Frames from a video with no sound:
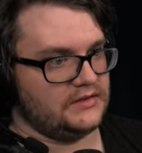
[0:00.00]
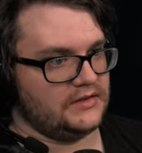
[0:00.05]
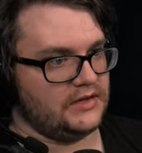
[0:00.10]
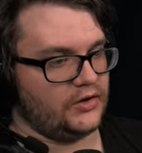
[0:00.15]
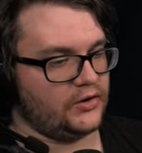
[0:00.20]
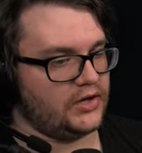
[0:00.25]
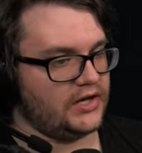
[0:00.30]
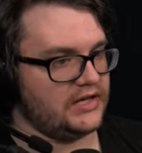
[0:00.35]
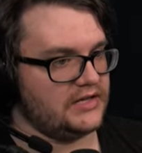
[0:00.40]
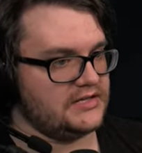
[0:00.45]

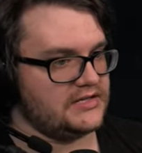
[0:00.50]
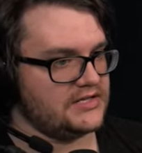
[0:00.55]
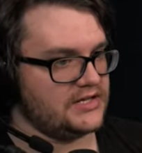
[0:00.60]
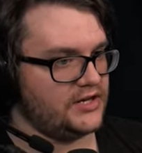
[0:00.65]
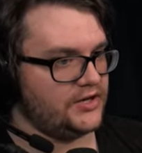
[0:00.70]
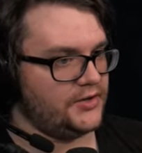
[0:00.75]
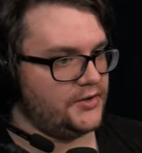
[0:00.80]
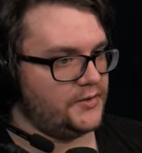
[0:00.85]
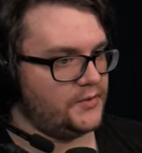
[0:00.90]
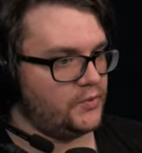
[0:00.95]
Okay,
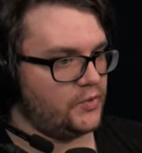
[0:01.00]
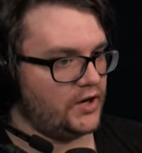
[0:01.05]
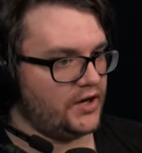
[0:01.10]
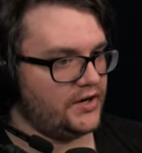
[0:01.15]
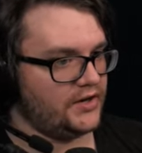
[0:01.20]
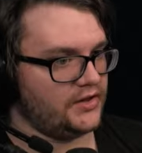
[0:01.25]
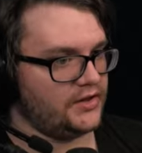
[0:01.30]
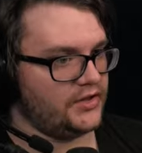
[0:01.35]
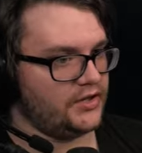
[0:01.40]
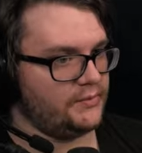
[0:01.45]
so run
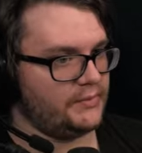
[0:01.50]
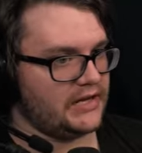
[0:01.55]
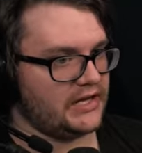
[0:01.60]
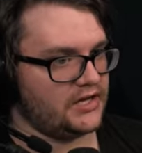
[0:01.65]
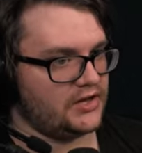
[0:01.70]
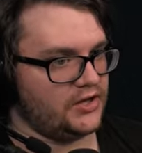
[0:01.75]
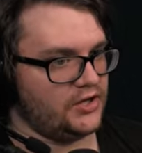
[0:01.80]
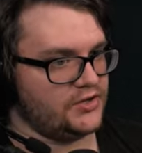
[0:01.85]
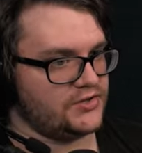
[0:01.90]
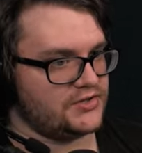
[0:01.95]
a little bit
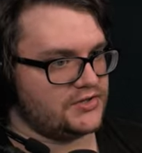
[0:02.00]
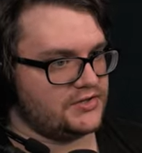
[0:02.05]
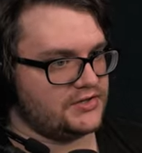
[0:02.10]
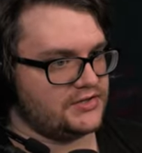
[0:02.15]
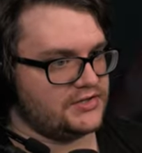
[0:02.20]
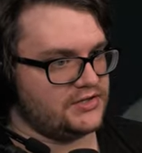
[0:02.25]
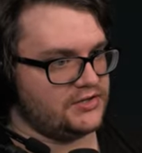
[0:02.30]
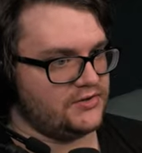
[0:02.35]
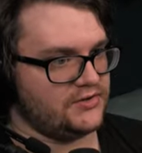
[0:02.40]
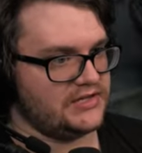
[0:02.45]
closer
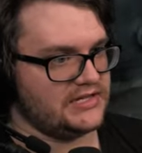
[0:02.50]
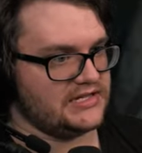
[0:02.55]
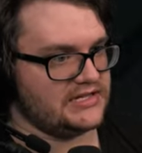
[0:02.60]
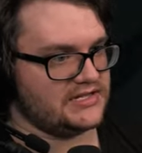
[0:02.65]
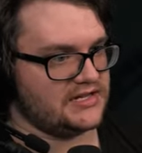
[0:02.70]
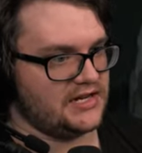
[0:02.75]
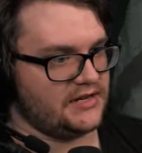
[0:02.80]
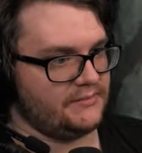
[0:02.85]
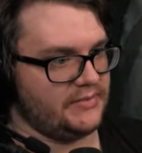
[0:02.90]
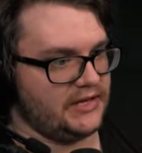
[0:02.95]
to this
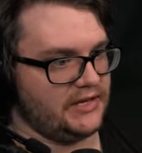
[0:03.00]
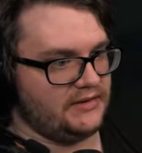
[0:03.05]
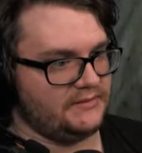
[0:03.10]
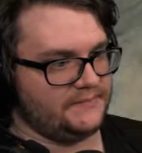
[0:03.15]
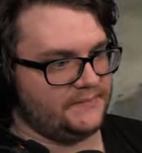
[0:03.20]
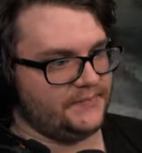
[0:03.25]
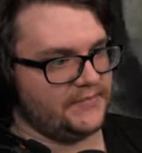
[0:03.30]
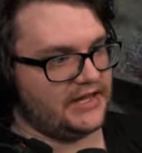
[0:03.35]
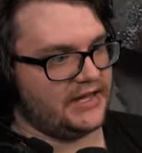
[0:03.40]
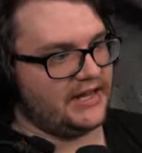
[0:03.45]
zombie,
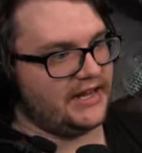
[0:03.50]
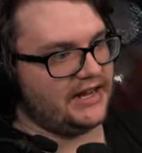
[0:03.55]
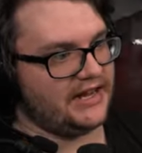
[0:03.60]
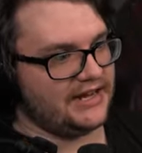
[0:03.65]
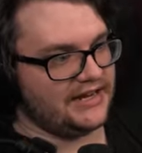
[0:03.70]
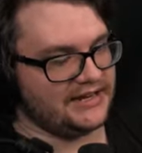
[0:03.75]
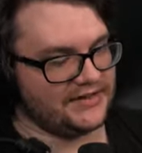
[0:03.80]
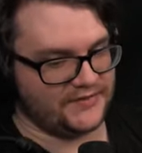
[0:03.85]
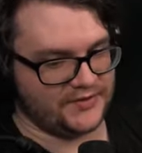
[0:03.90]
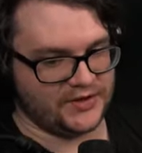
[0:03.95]

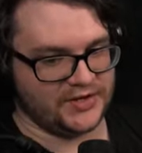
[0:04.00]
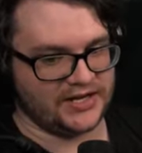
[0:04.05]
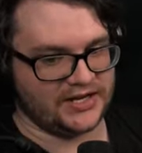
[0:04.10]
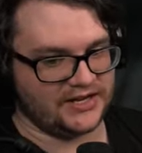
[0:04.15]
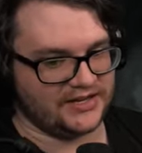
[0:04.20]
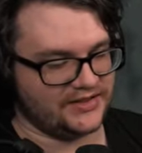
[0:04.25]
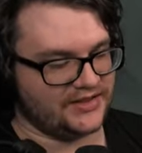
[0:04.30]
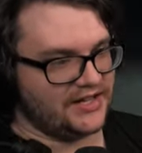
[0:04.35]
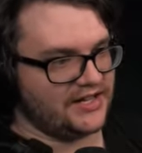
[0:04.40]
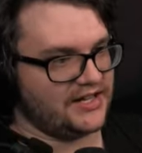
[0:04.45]
and if you get
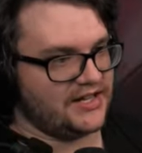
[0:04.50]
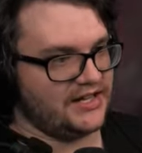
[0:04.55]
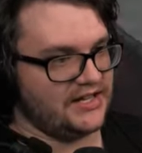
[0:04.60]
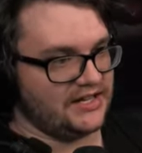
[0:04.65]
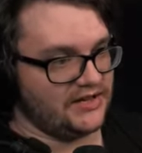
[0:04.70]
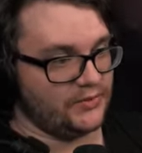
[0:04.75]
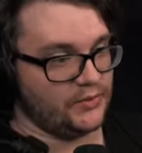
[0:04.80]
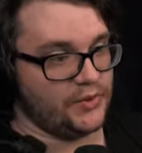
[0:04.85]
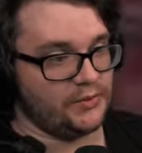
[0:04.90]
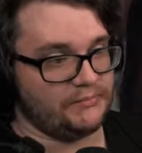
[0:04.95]
unlucky,
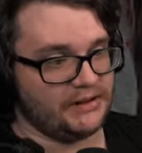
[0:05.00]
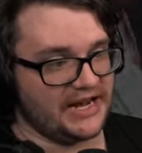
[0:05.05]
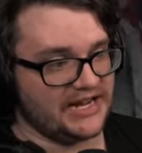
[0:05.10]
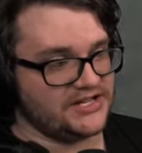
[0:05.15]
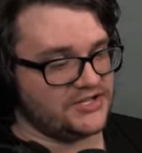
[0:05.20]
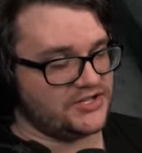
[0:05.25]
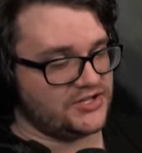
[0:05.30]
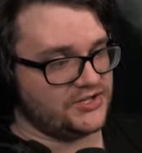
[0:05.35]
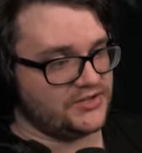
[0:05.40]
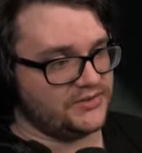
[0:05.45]
he will
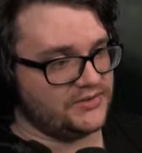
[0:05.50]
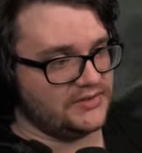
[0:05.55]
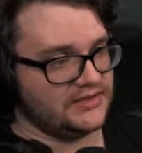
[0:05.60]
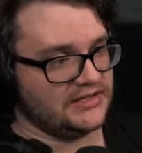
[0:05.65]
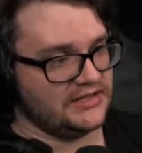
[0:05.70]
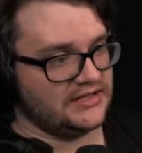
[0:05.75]
bite you.